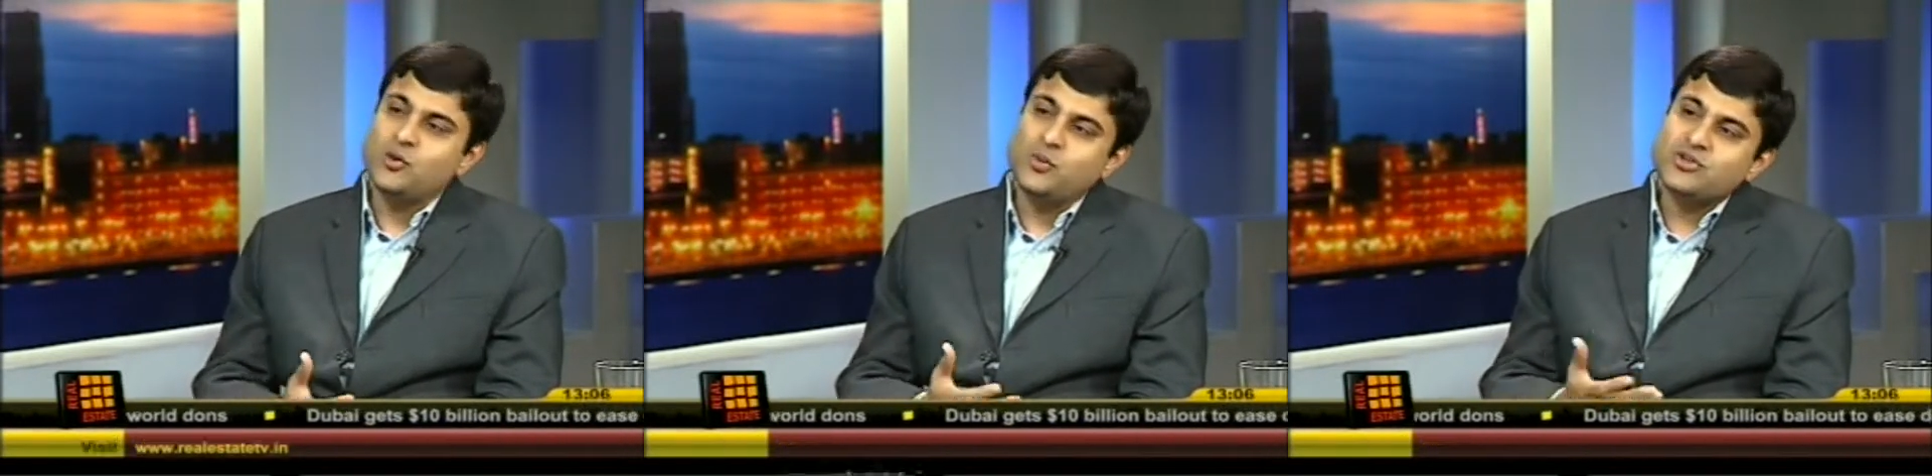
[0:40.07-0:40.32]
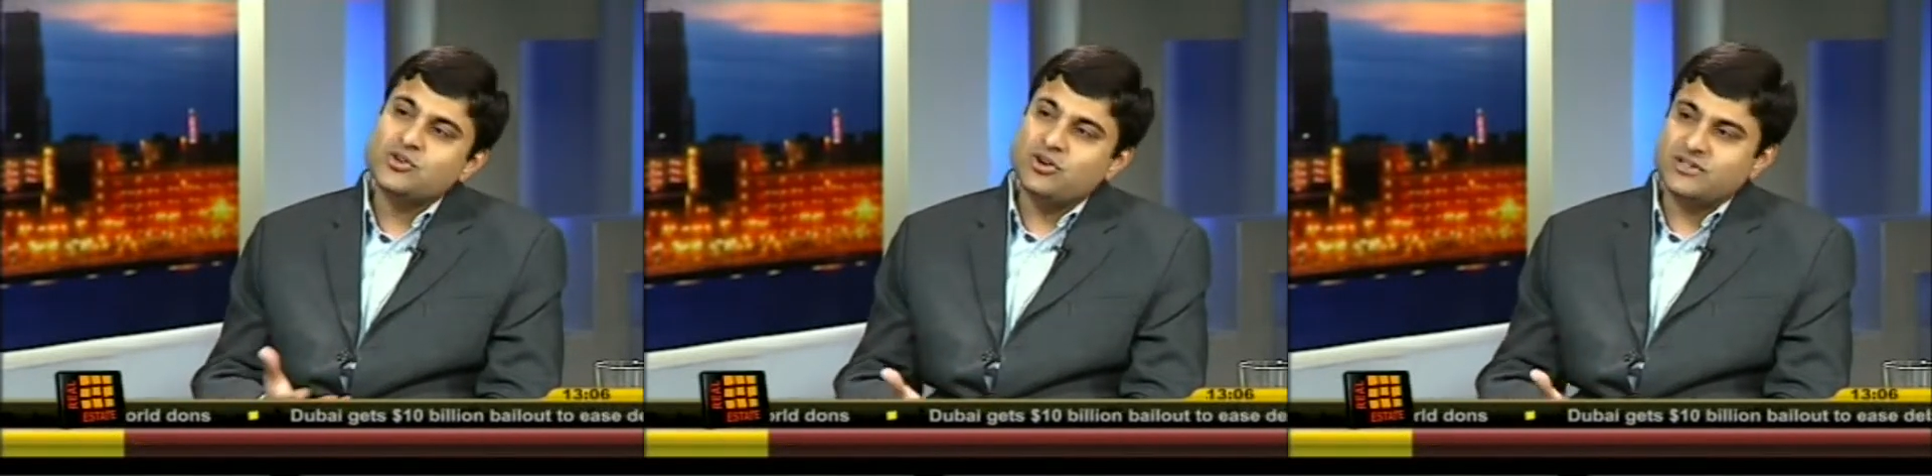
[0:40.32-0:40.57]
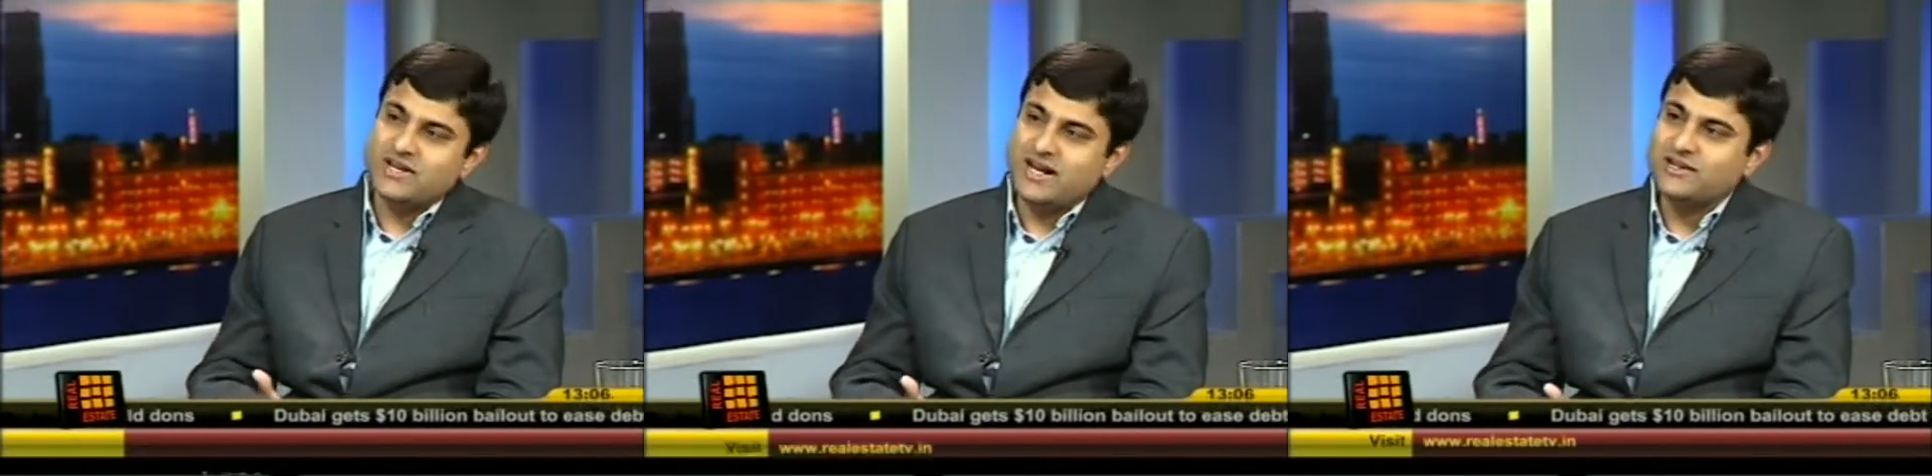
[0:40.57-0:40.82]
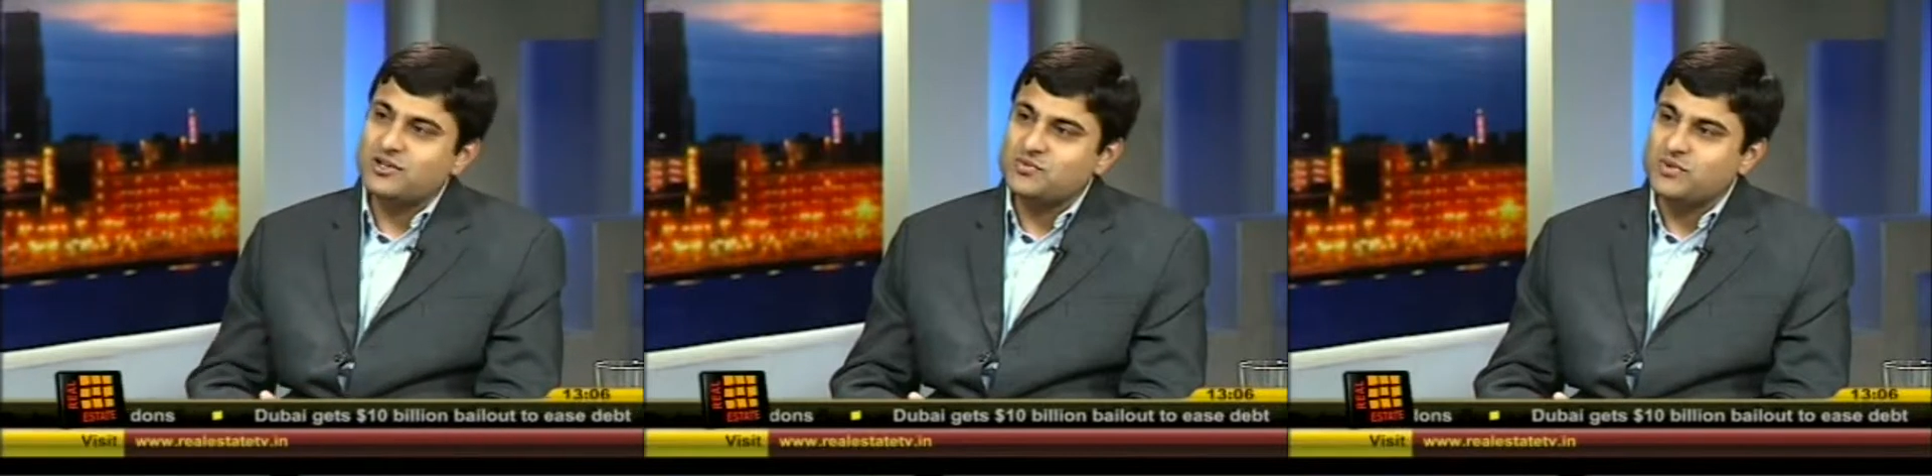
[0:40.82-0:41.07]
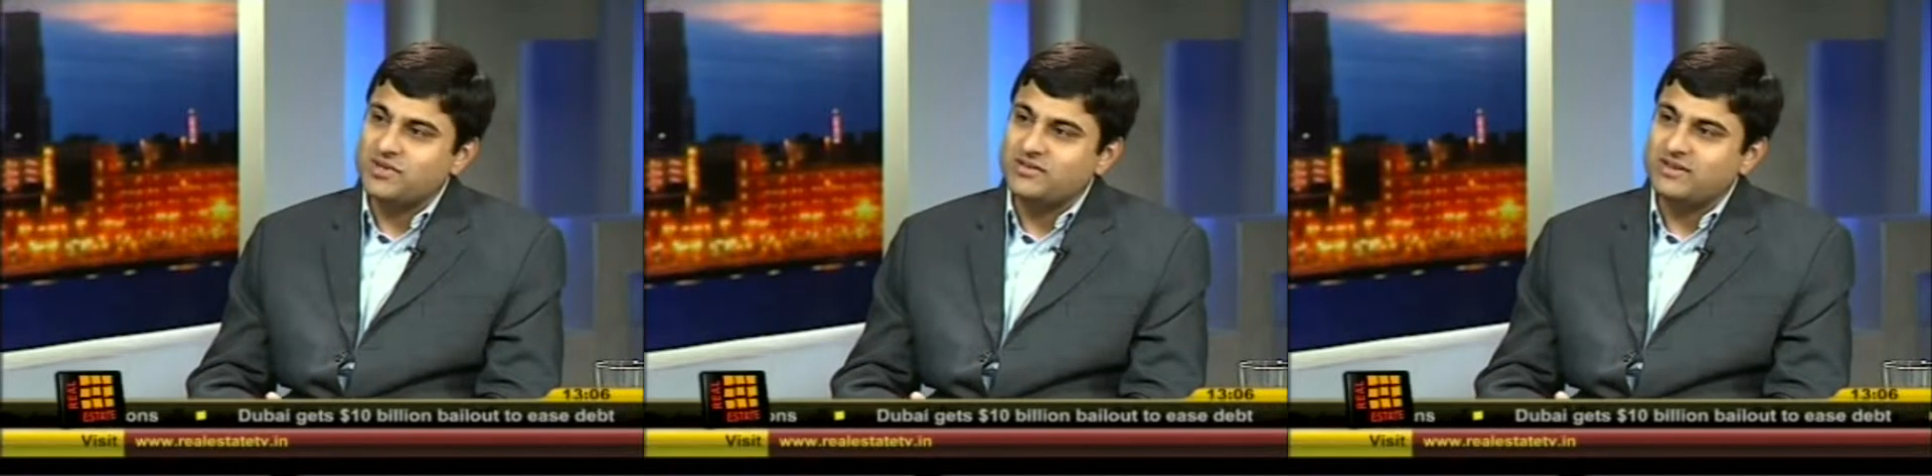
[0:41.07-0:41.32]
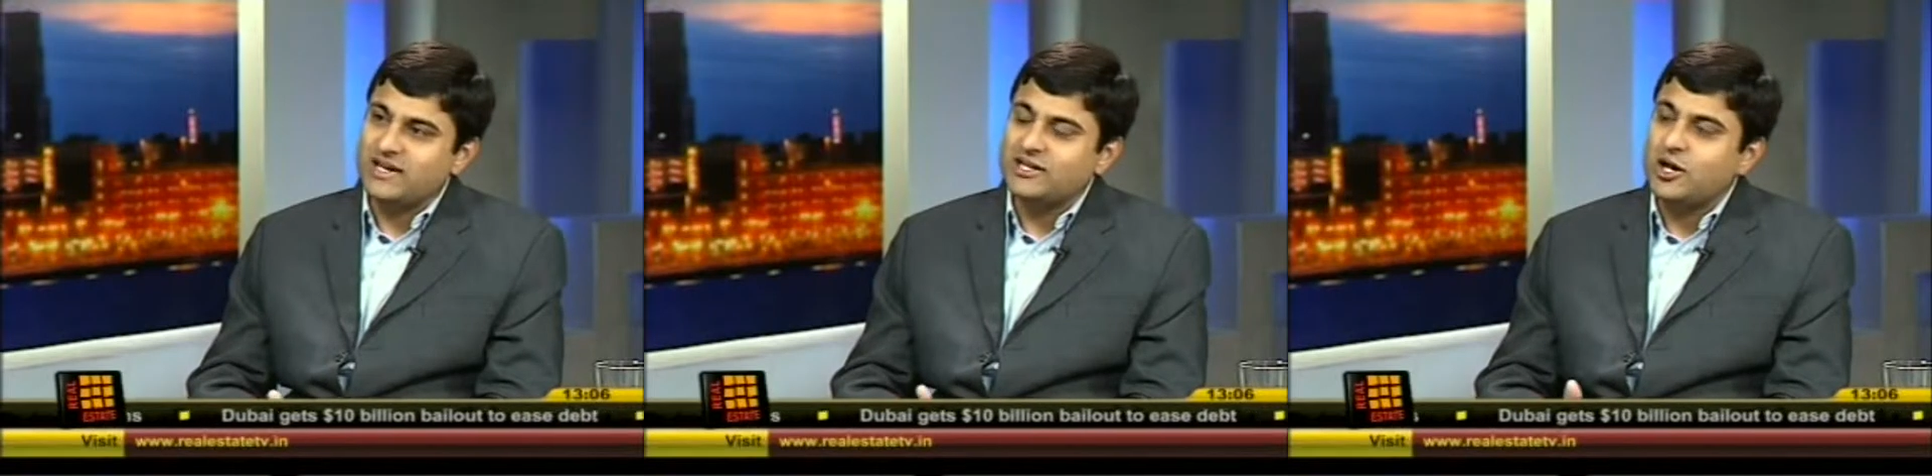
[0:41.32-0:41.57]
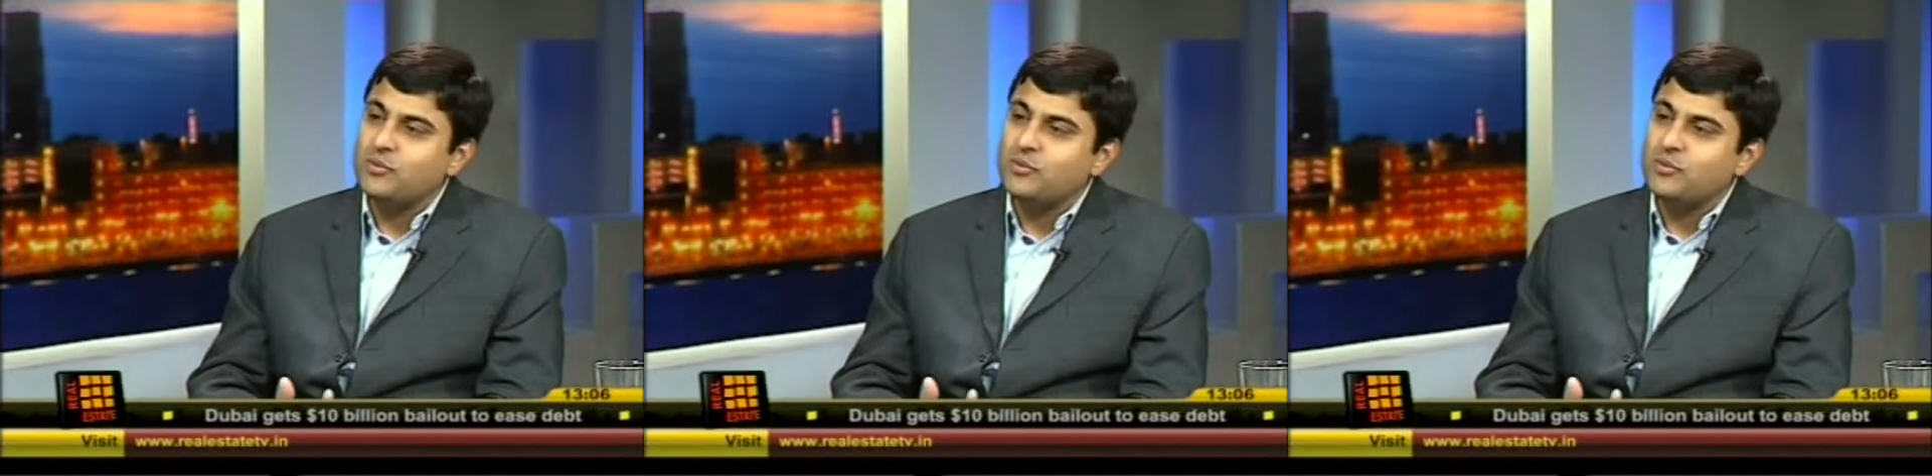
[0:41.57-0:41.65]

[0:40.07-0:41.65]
which contractors were at site,